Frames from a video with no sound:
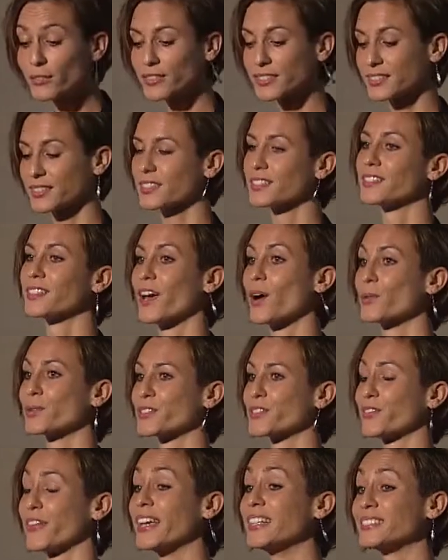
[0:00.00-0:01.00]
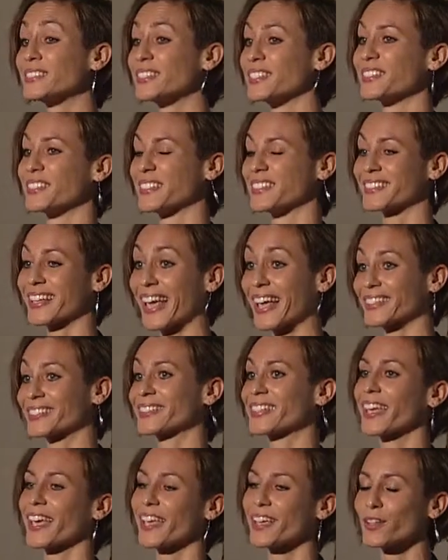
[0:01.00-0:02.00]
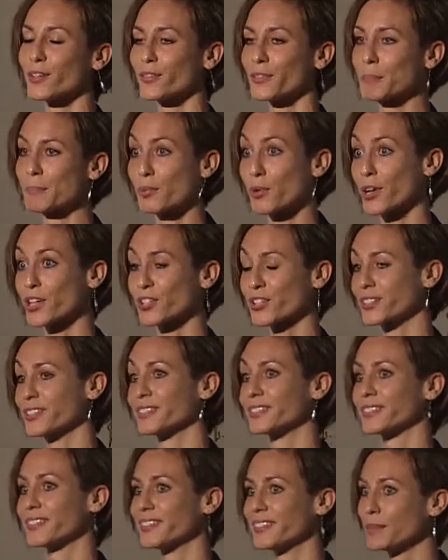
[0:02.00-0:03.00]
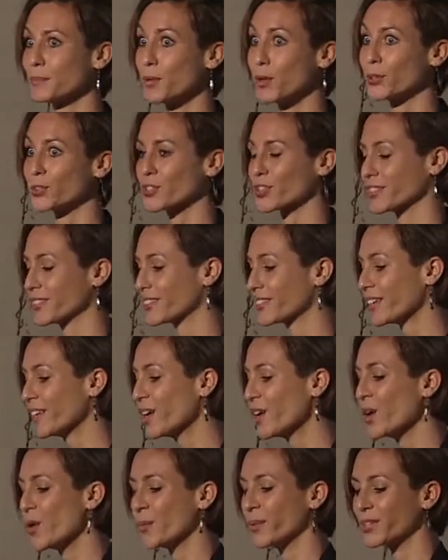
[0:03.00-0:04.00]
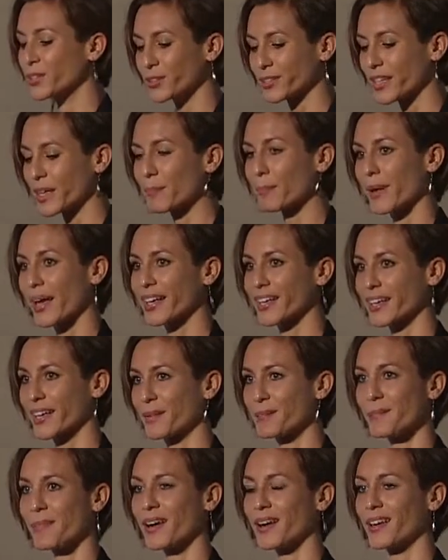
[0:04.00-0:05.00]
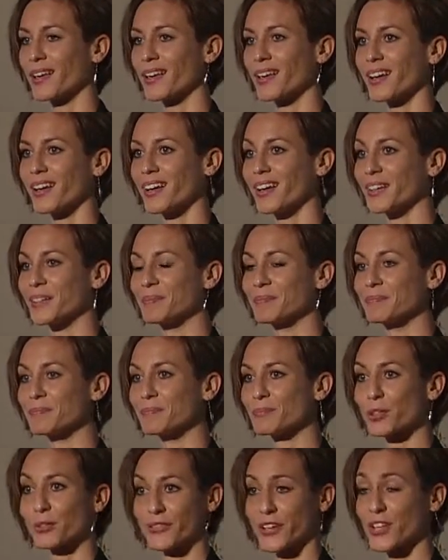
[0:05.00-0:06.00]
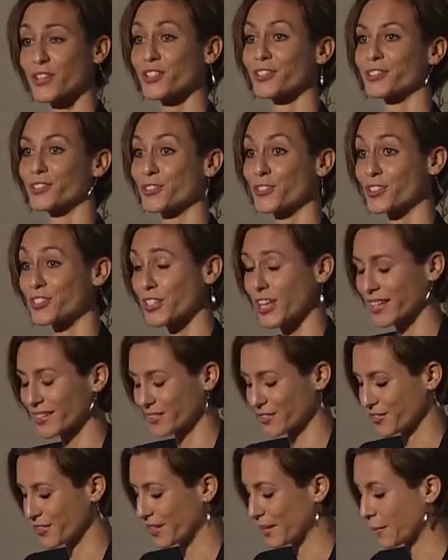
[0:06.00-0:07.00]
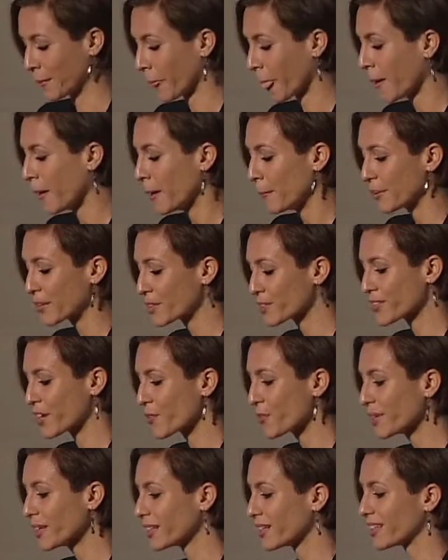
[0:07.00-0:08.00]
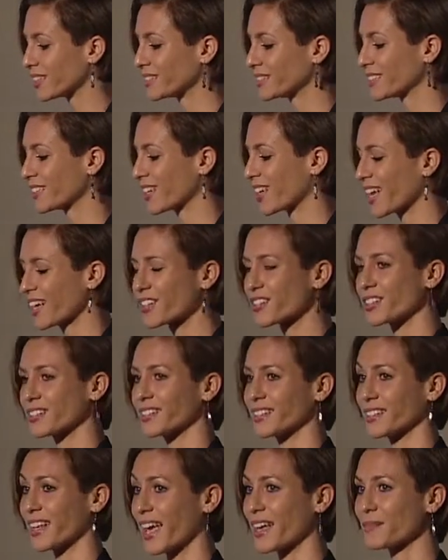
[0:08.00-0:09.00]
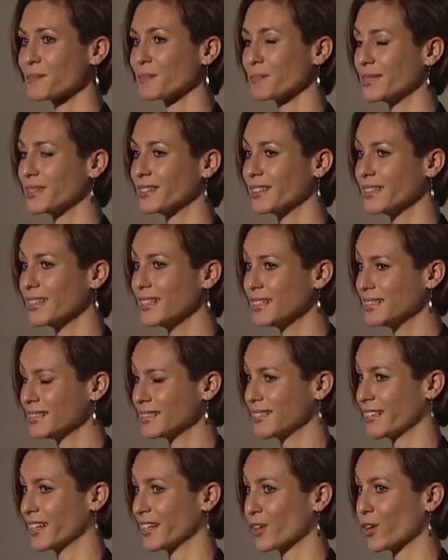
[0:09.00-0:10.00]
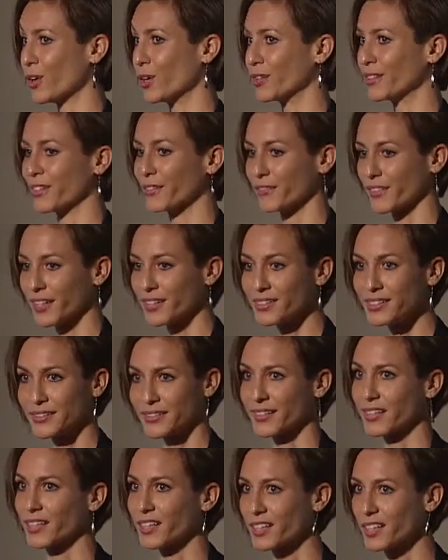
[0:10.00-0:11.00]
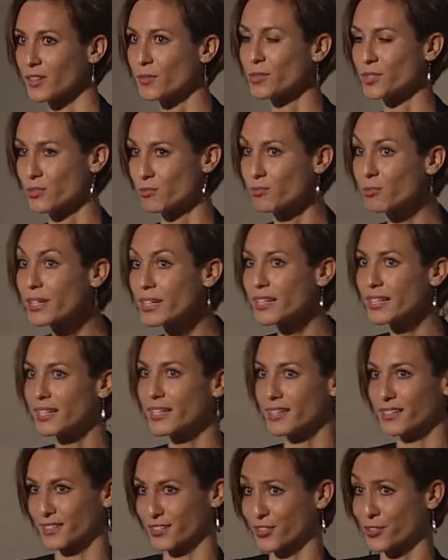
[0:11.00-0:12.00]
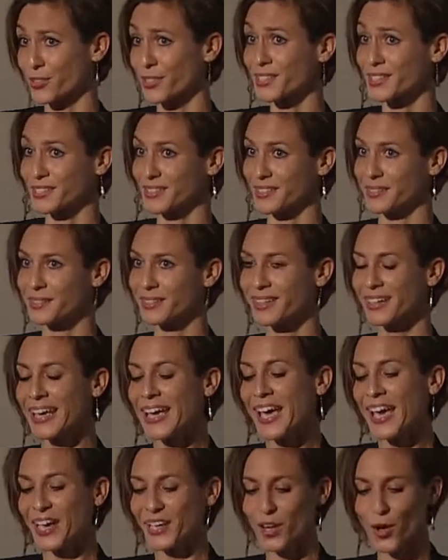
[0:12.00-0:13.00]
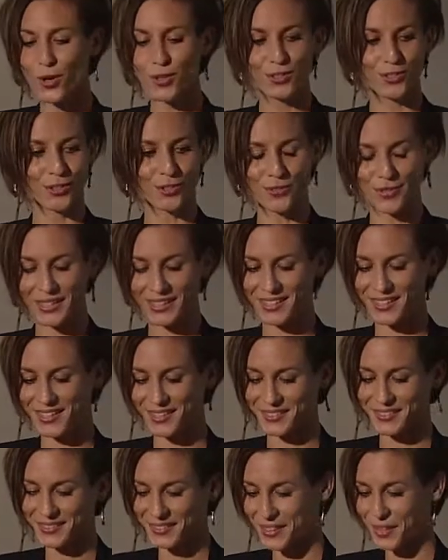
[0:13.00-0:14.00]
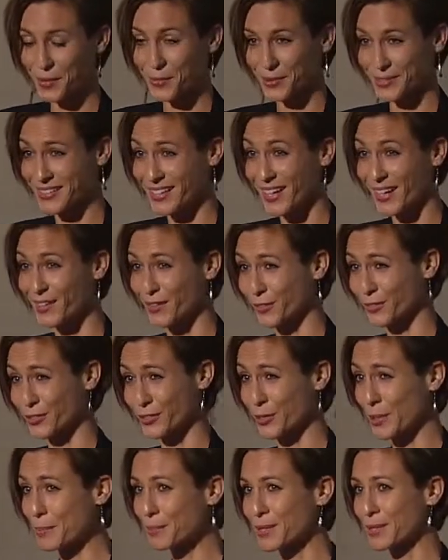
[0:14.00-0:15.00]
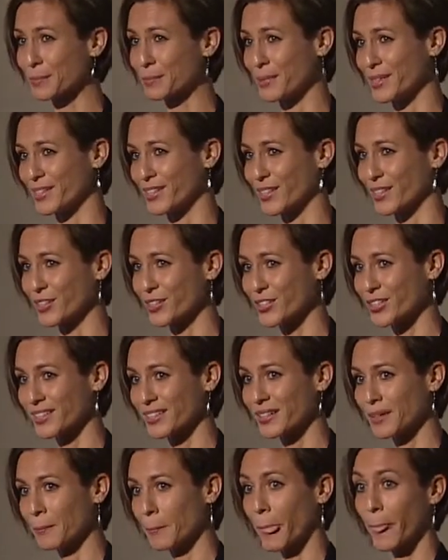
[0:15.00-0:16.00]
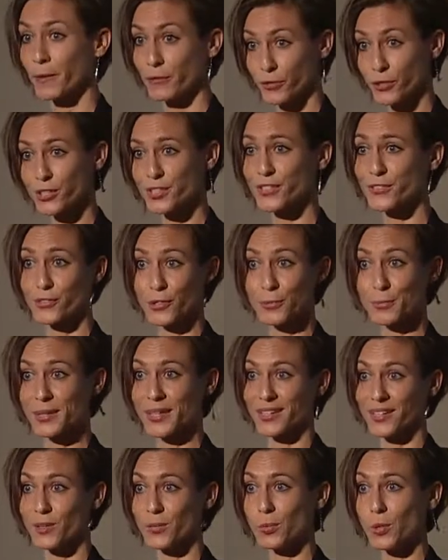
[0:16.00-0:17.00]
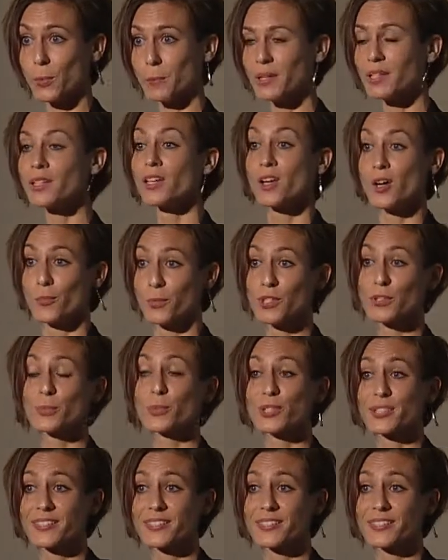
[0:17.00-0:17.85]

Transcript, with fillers: of a sudden, I was facing this cascade of impressions and emotions when looking back at my um, professional trajectory, because I realized that actually it hadn't been easy at all. If anything, it was really a struggle. And I also realized that I was kind of triple punished First, for being a woman, which per